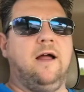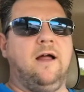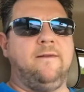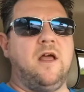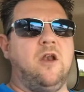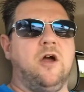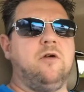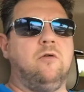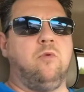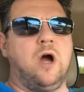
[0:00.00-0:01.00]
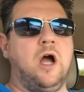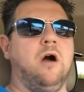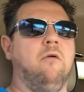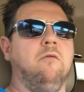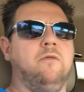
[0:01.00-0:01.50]
and they're like,
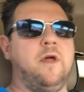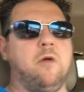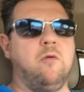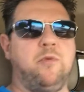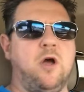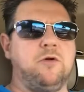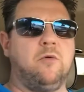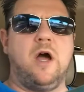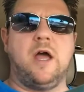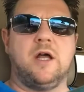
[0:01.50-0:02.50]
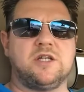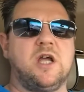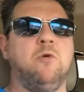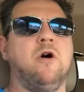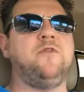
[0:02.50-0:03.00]
"Wow!" They're like blown away. And I
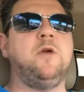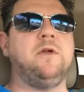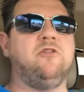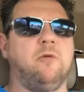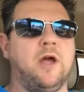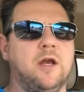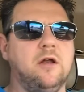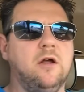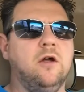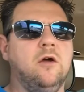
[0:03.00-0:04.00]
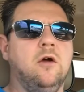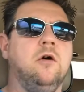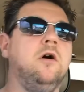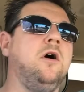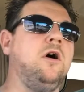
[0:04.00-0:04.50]
say, "What have you been doing?"
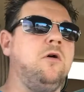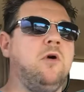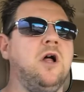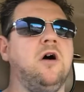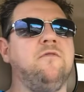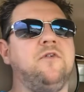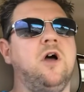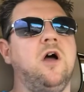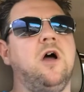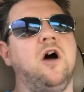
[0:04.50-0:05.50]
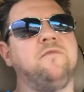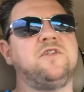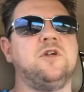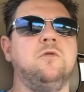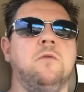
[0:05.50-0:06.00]
"Oh, well, I'm
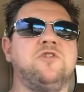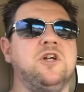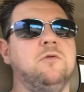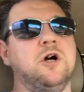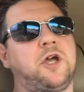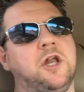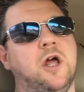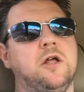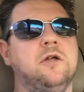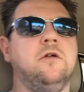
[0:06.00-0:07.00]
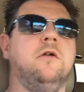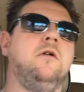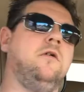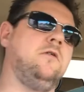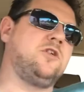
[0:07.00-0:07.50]
still working at
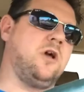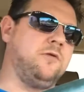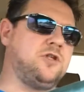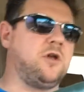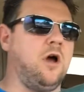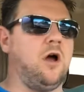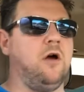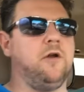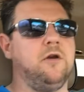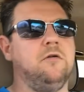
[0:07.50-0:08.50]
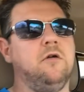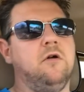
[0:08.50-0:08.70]
so and so, and